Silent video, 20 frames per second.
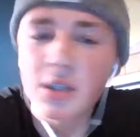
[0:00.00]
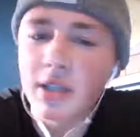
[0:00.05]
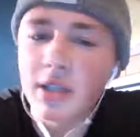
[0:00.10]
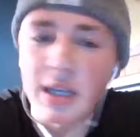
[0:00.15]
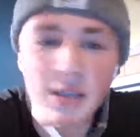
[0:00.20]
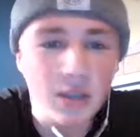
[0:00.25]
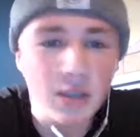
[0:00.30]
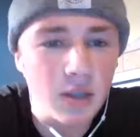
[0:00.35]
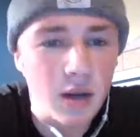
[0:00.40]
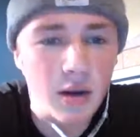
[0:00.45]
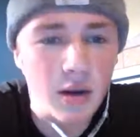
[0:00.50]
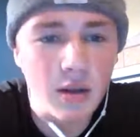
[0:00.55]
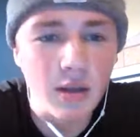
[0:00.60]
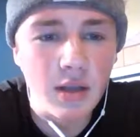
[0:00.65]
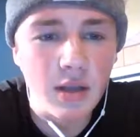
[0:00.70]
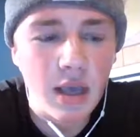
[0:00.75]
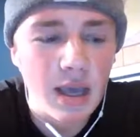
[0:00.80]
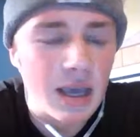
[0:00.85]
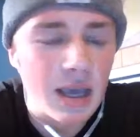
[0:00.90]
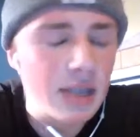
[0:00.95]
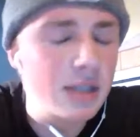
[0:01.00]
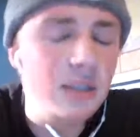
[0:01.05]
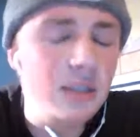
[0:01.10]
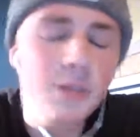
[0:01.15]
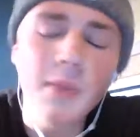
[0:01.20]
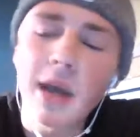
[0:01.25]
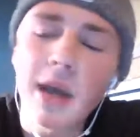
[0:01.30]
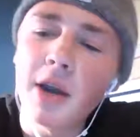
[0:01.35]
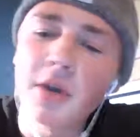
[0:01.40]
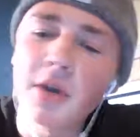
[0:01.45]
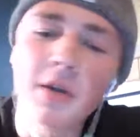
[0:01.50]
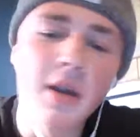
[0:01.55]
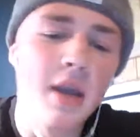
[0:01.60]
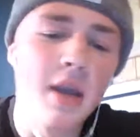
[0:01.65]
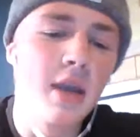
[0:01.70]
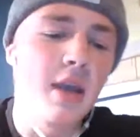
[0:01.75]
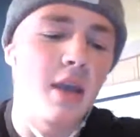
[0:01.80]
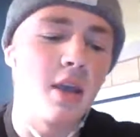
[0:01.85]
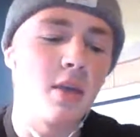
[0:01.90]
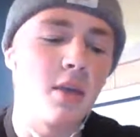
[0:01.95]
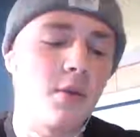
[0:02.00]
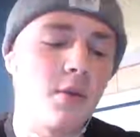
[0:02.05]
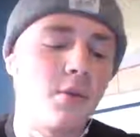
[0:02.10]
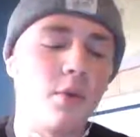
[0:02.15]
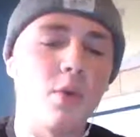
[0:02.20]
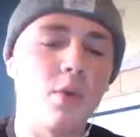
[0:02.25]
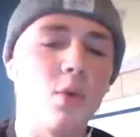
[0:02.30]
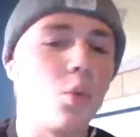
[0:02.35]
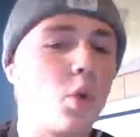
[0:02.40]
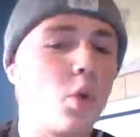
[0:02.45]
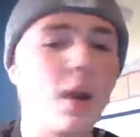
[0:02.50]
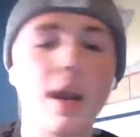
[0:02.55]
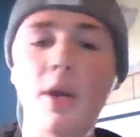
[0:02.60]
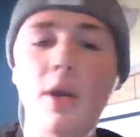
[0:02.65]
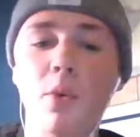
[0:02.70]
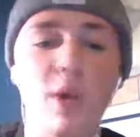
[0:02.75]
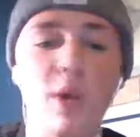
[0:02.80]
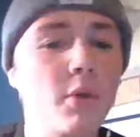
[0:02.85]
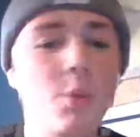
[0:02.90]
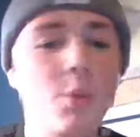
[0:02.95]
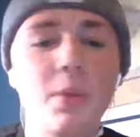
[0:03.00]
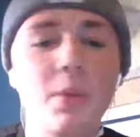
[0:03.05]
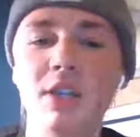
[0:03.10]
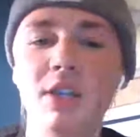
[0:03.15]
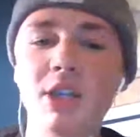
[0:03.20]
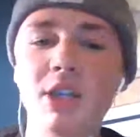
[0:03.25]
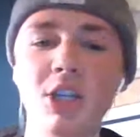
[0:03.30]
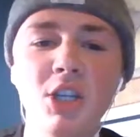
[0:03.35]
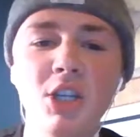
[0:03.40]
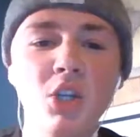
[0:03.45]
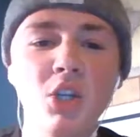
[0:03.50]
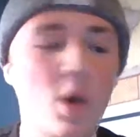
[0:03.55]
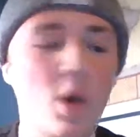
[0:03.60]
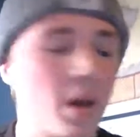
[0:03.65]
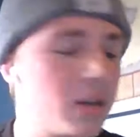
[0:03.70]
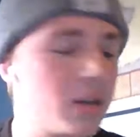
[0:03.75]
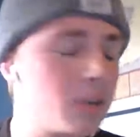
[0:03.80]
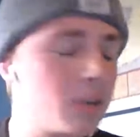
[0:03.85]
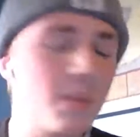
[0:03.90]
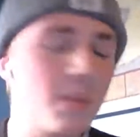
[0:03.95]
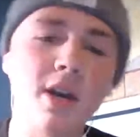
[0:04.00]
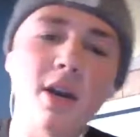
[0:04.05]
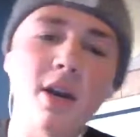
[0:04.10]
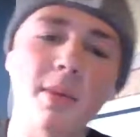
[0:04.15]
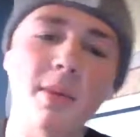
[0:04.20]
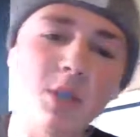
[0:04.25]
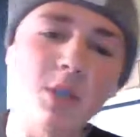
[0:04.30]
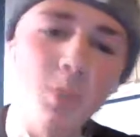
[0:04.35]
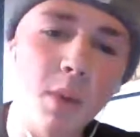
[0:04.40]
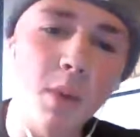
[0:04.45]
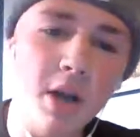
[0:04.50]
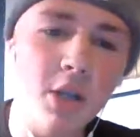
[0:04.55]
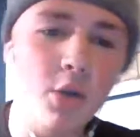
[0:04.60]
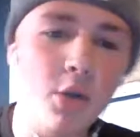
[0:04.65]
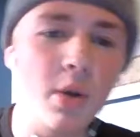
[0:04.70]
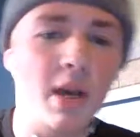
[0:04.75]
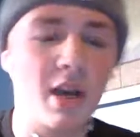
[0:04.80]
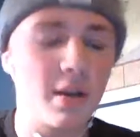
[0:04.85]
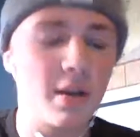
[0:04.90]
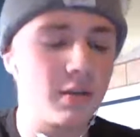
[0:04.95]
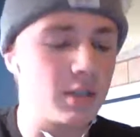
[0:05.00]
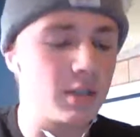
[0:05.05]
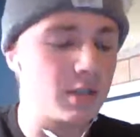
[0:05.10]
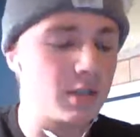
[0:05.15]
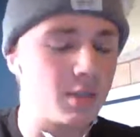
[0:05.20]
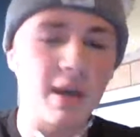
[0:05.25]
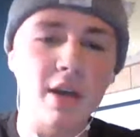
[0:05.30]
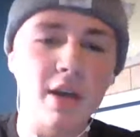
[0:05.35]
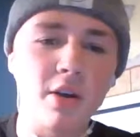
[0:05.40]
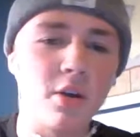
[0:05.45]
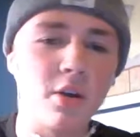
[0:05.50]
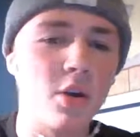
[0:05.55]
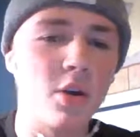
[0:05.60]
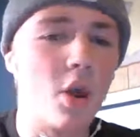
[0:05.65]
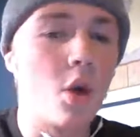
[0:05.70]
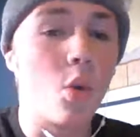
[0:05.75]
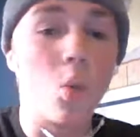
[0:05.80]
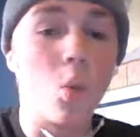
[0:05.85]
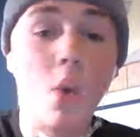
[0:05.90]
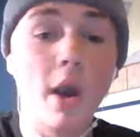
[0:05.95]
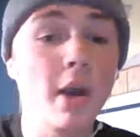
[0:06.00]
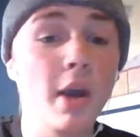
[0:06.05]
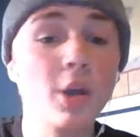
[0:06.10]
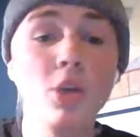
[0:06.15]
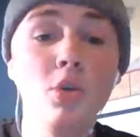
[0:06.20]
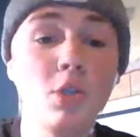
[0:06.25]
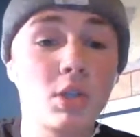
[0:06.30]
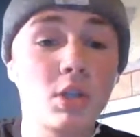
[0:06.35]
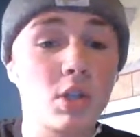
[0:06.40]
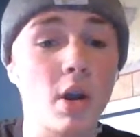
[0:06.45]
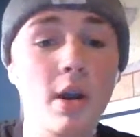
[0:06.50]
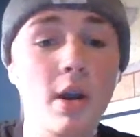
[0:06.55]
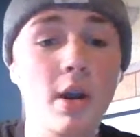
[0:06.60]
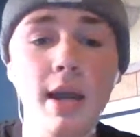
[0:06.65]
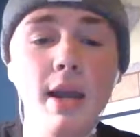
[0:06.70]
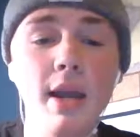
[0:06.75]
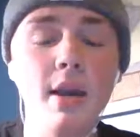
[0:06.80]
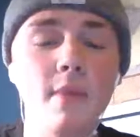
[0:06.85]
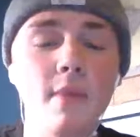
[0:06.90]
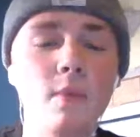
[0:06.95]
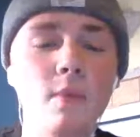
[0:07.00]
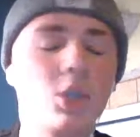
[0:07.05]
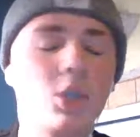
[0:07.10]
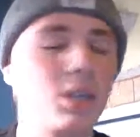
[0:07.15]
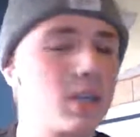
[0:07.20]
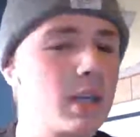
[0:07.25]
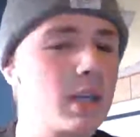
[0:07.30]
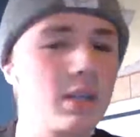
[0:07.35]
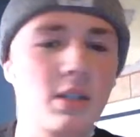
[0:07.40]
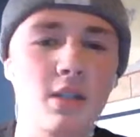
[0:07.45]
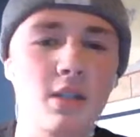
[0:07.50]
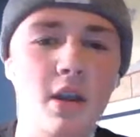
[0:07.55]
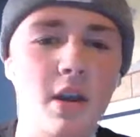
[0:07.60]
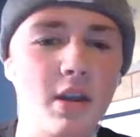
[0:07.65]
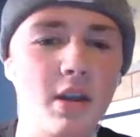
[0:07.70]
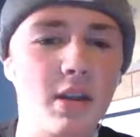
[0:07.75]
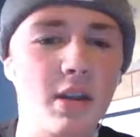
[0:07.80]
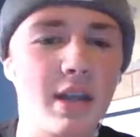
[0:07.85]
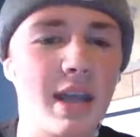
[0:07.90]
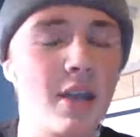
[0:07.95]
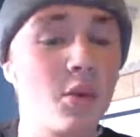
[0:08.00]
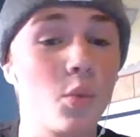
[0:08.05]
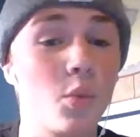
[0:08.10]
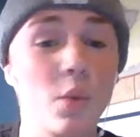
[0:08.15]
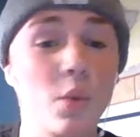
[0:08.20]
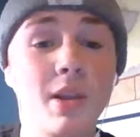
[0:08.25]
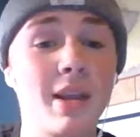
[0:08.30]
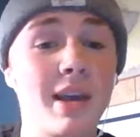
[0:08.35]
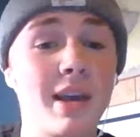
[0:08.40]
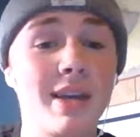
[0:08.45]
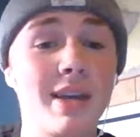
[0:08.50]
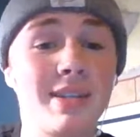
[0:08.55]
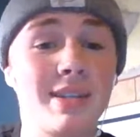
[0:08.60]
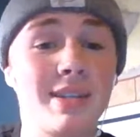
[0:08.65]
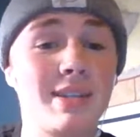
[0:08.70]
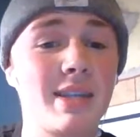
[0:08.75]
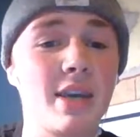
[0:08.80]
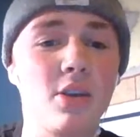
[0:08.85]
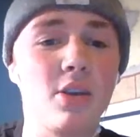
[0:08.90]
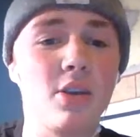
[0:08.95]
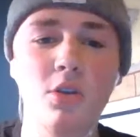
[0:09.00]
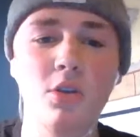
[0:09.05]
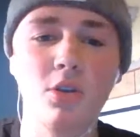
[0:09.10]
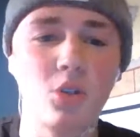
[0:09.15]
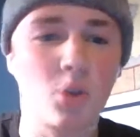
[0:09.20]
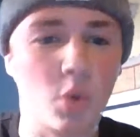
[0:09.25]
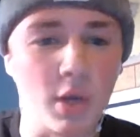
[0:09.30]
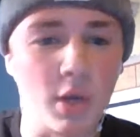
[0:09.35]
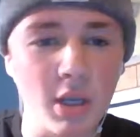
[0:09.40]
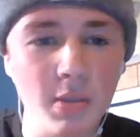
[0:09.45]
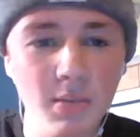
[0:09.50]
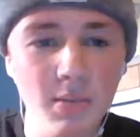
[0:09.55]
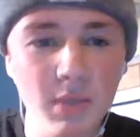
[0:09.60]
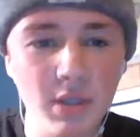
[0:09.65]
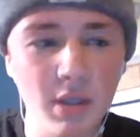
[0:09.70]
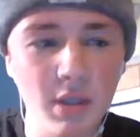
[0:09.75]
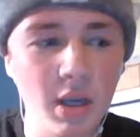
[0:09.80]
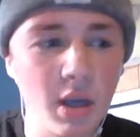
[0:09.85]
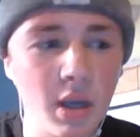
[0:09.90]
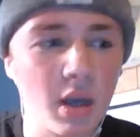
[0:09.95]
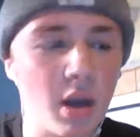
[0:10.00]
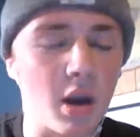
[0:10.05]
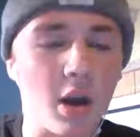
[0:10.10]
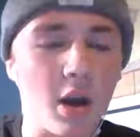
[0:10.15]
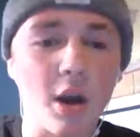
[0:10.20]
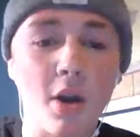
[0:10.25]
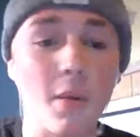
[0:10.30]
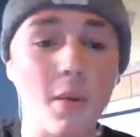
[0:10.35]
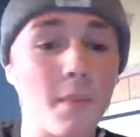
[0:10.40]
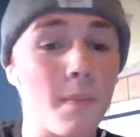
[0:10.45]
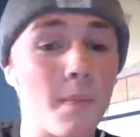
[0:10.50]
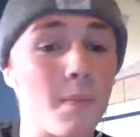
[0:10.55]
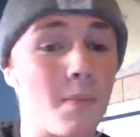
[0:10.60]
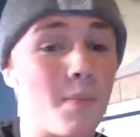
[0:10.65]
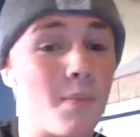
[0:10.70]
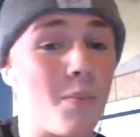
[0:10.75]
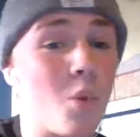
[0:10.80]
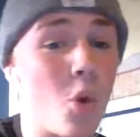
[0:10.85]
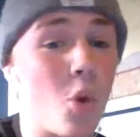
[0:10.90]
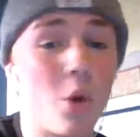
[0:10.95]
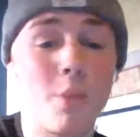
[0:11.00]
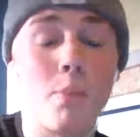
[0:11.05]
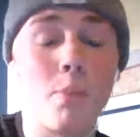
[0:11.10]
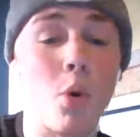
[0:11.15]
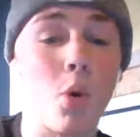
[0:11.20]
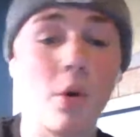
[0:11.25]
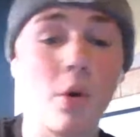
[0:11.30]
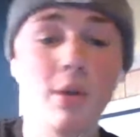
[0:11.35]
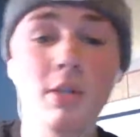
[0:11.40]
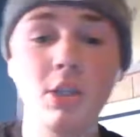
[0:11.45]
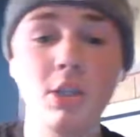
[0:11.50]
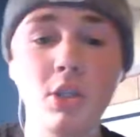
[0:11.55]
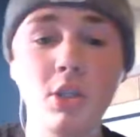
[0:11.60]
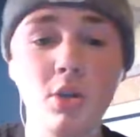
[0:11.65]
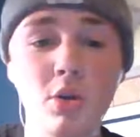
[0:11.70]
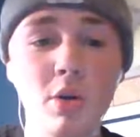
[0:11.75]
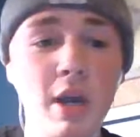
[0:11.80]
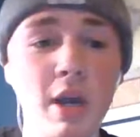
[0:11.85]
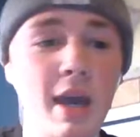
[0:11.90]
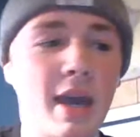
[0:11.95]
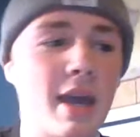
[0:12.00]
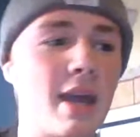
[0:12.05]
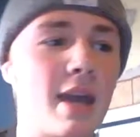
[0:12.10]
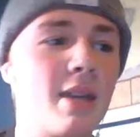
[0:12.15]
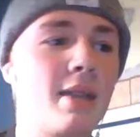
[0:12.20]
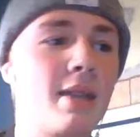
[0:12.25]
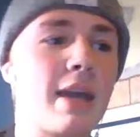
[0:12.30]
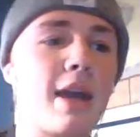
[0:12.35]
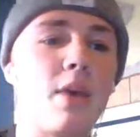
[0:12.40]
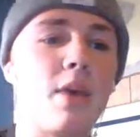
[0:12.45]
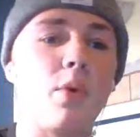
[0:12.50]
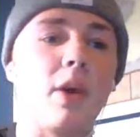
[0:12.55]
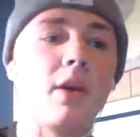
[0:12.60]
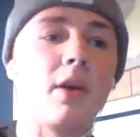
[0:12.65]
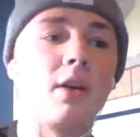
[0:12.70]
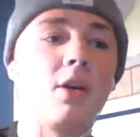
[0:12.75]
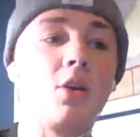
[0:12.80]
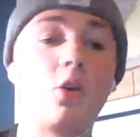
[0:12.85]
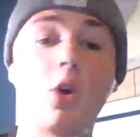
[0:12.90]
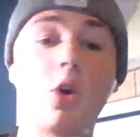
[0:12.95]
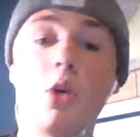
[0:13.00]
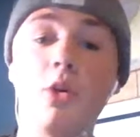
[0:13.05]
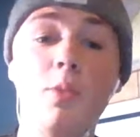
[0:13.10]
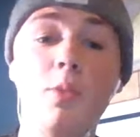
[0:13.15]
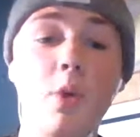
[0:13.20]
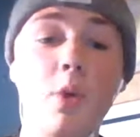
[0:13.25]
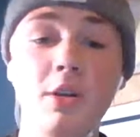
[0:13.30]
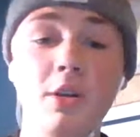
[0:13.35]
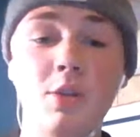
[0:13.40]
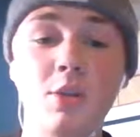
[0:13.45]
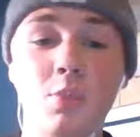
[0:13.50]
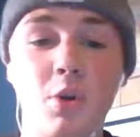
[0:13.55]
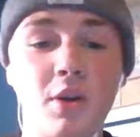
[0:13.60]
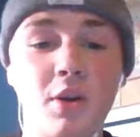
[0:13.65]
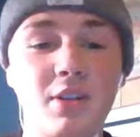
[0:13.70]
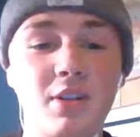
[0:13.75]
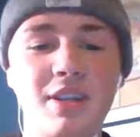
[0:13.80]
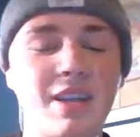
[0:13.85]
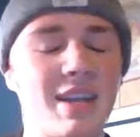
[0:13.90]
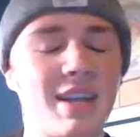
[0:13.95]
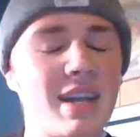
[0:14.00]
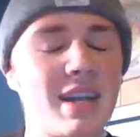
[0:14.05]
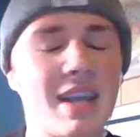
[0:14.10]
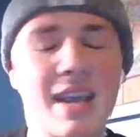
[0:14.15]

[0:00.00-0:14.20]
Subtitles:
just get started. It doesn't matter if whatever position you are, it doesn't matter how much money you have, doesn't matter where you start at, just get started and realize is that your dreams are more important to you and that are going to grow you more as a person than